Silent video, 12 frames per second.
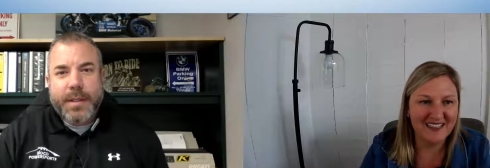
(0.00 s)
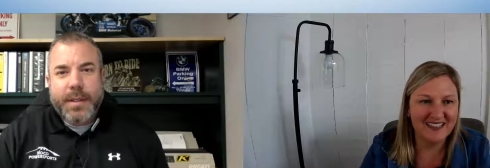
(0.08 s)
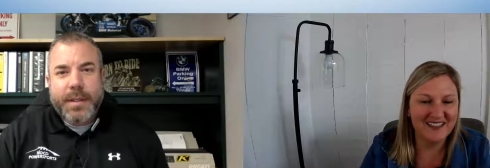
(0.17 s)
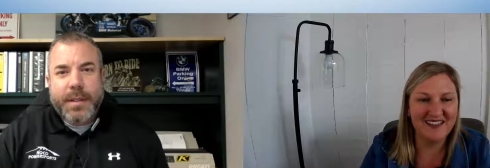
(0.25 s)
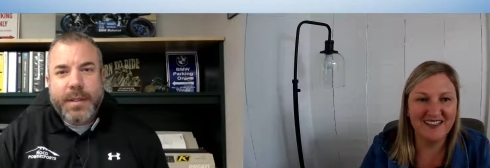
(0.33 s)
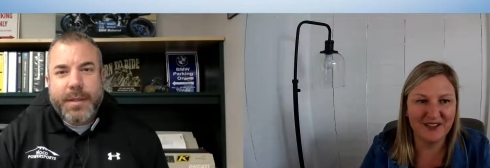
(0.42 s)

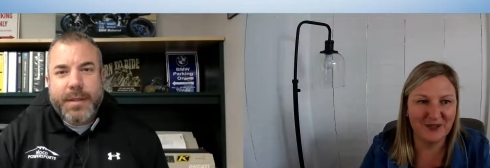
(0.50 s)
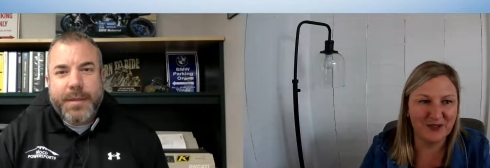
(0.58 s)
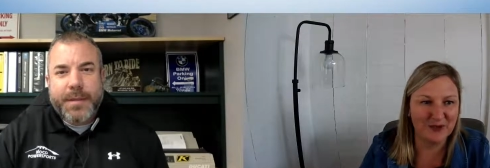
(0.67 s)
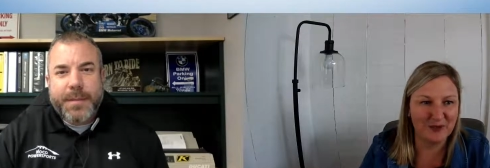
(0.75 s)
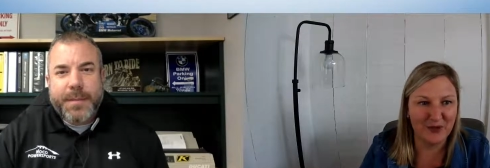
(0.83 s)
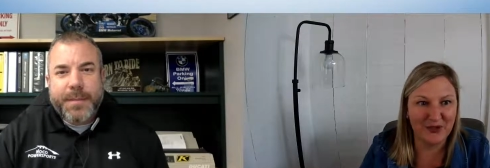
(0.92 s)
Speaker 1: into the
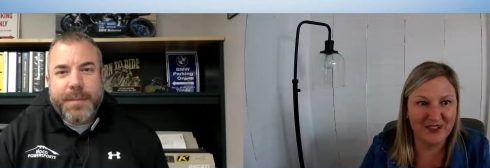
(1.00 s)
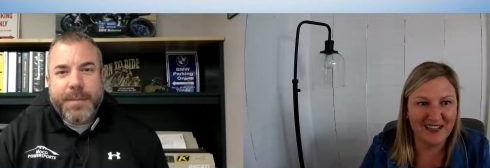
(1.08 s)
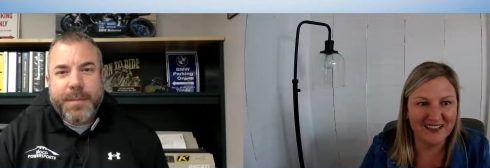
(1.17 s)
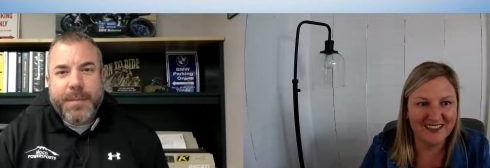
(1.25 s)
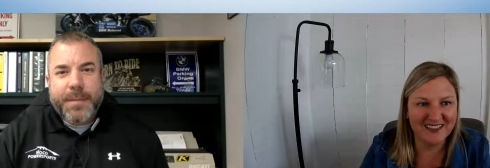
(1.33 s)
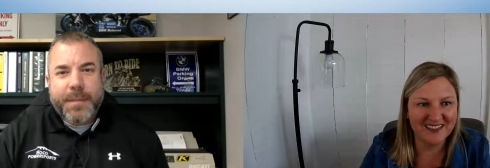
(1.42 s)
dealership world
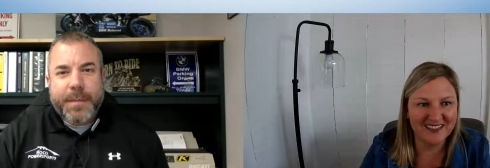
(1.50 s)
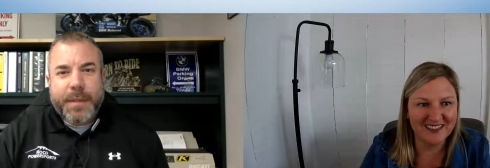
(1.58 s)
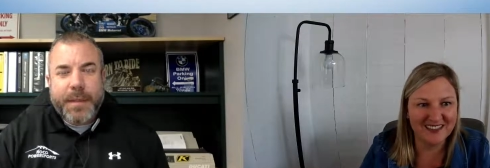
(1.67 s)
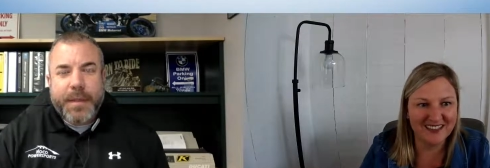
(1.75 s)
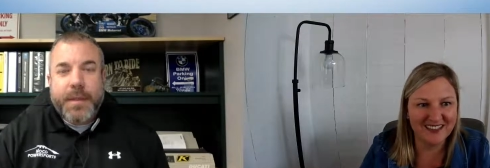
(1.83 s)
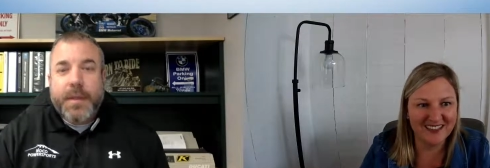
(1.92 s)
Speaker 2: now?
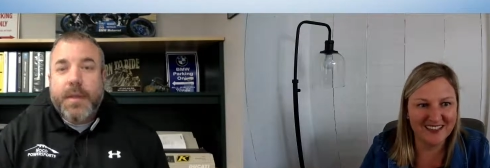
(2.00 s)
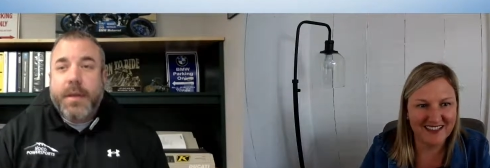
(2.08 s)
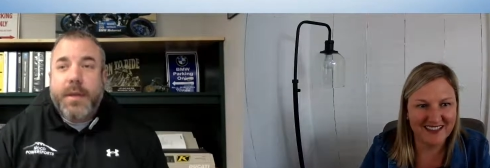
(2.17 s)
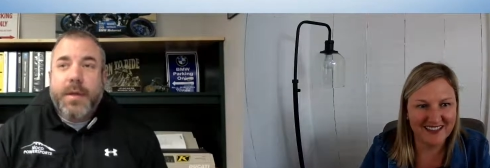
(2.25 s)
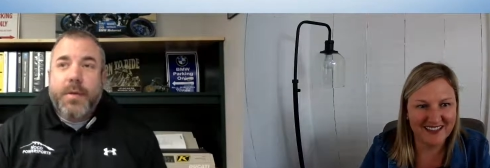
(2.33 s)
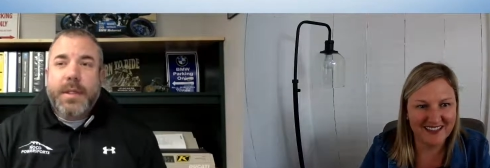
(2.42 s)

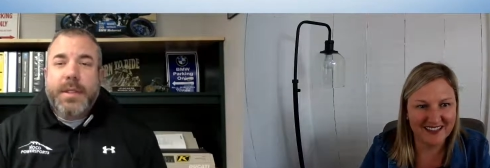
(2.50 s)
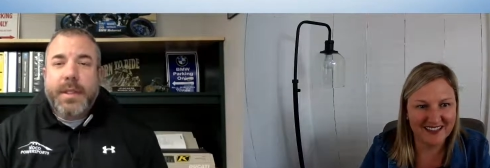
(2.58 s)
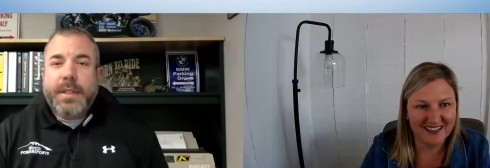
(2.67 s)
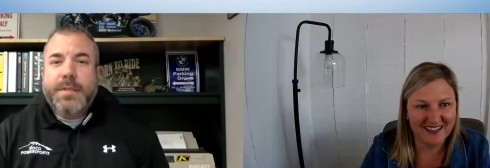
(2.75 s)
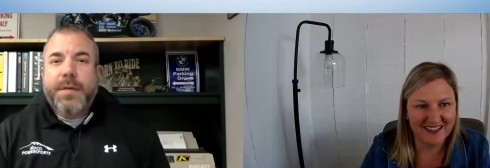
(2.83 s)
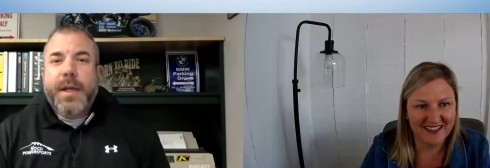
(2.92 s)
Well,
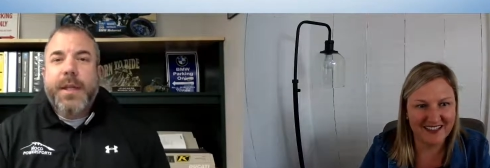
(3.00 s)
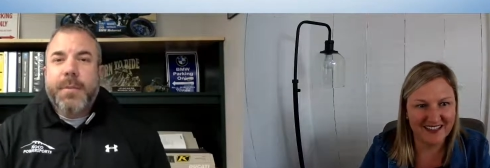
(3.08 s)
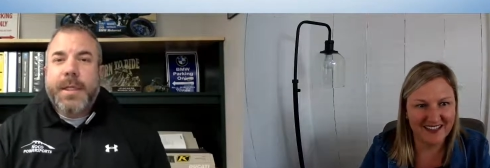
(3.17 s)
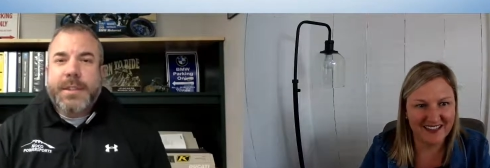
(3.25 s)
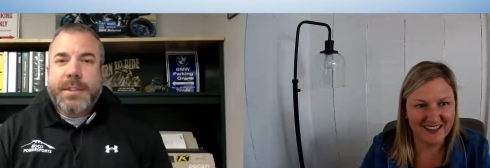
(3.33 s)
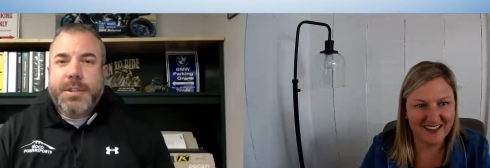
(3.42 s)
it's funny you
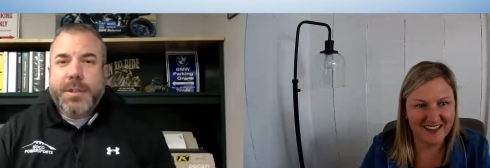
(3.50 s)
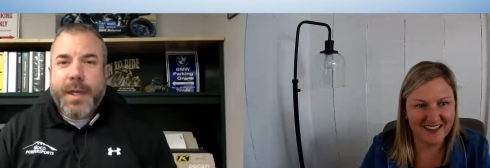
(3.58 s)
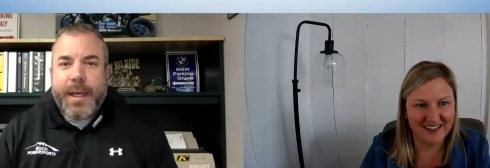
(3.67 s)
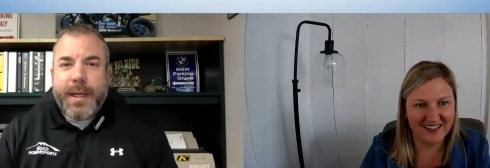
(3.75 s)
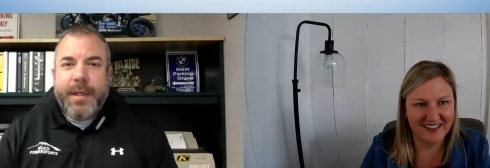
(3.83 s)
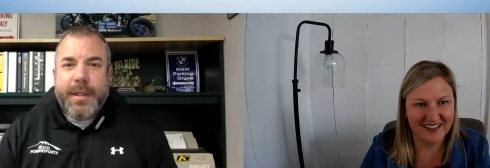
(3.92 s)
mentioned
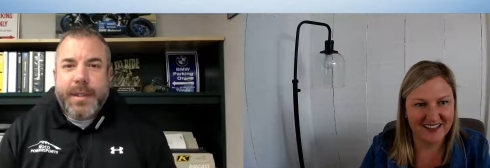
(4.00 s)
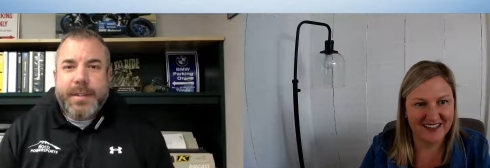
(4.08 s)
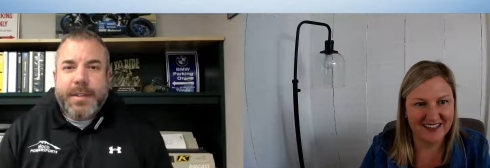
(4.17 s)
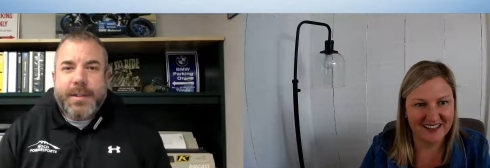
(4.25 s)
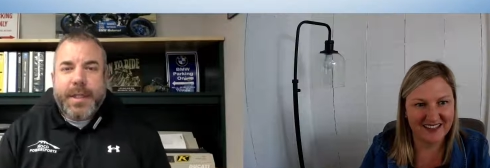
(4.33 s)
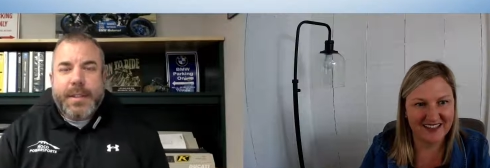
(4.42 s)
training
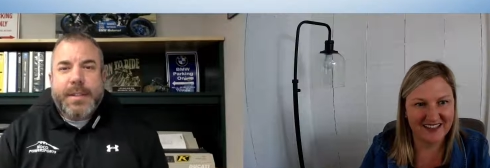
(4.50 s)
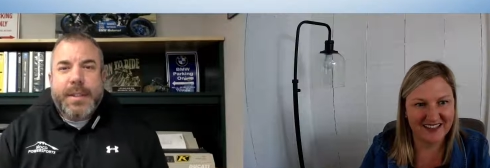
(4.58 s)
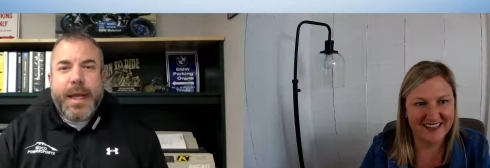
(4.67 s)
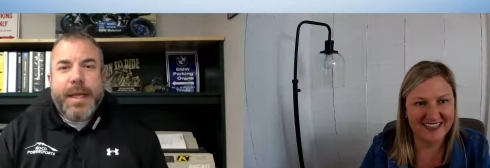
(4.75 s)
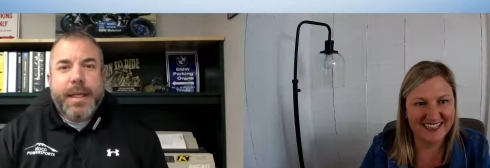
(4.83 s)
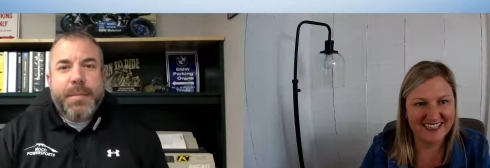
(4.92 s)
because that's
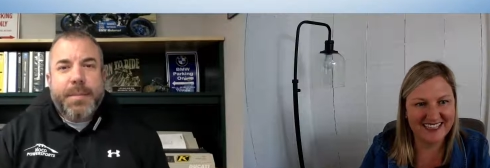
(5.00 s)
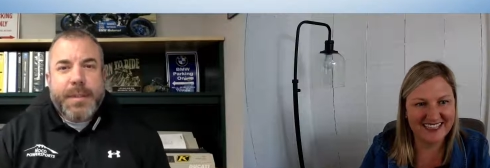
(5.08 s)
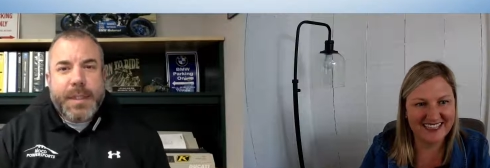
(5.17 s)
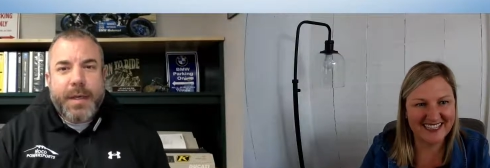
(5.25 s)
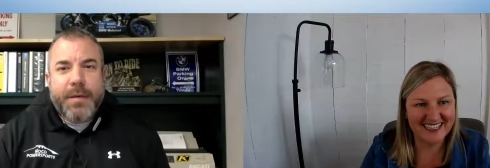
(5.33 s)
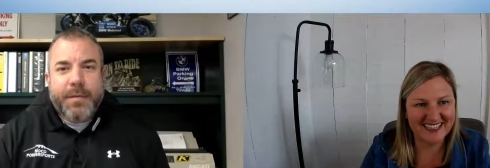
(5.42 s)
ninety
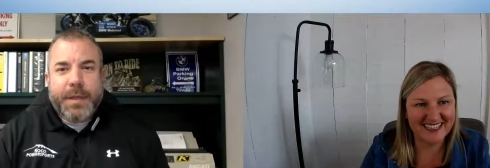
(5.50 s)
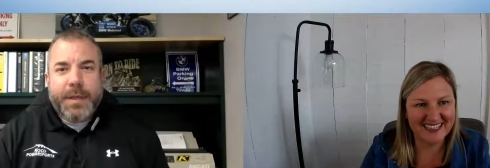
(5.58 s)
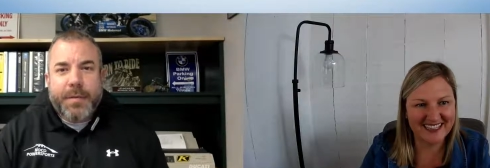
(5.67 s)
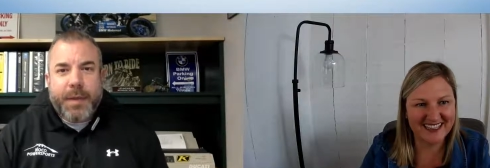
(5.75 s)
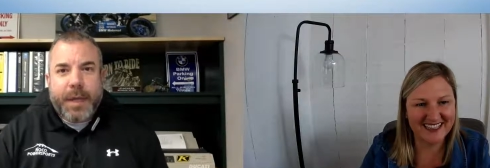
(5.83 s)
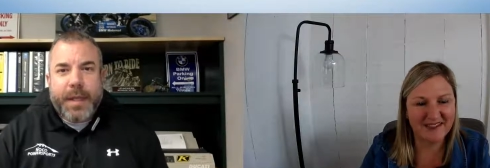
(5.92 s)
percent of it,
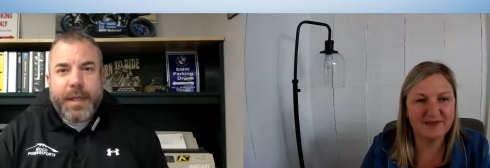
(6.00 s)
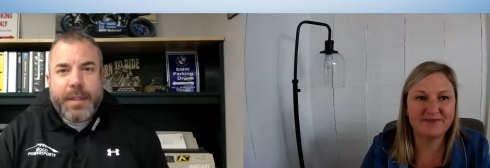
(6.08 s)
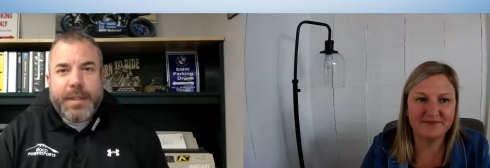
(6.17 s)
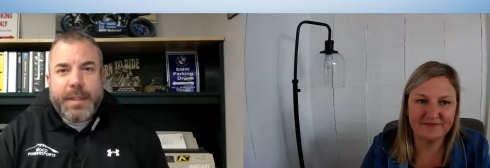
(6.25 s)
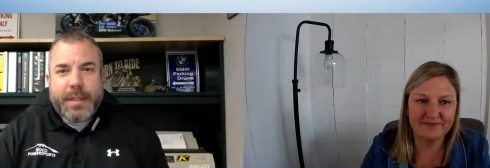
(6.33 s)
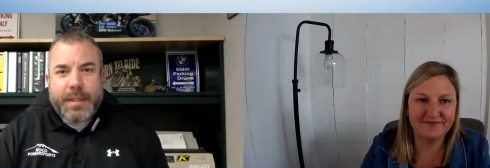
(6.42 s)
right?
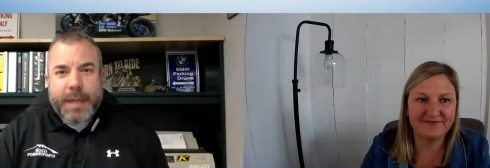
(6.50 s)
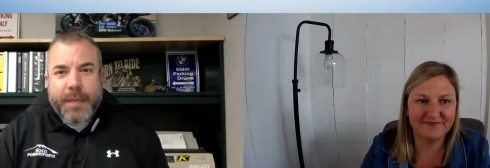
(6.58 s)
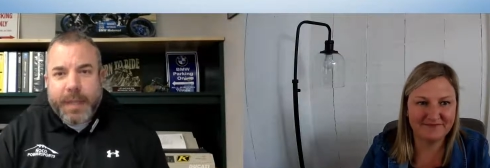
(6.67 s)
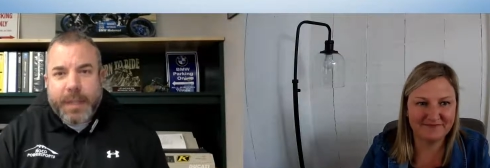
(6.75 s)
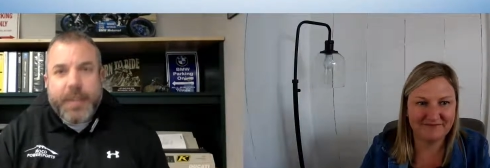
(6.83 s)
Is is having a